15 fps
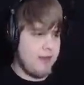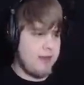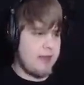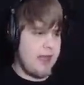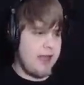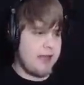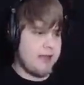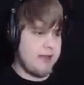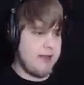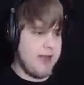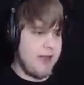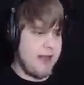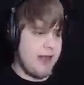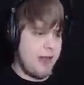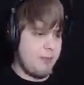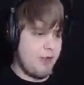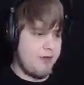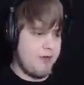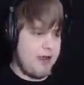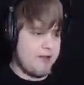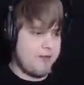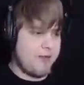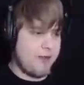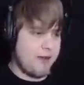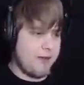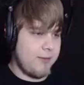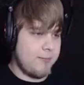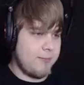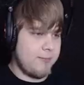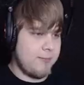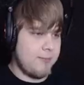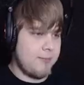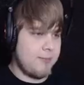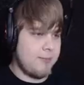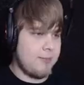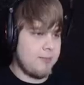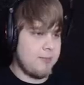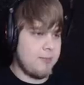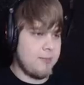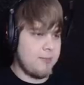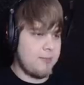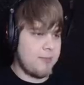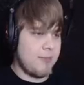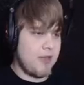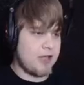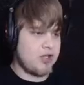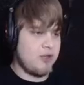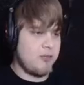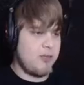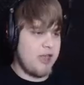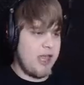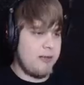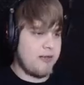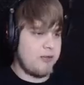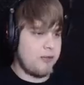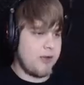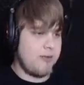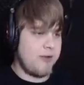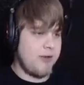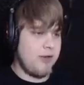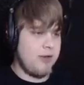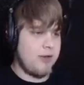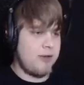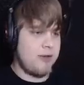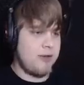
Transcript: Like getting up on that thing. I should be able to, I think.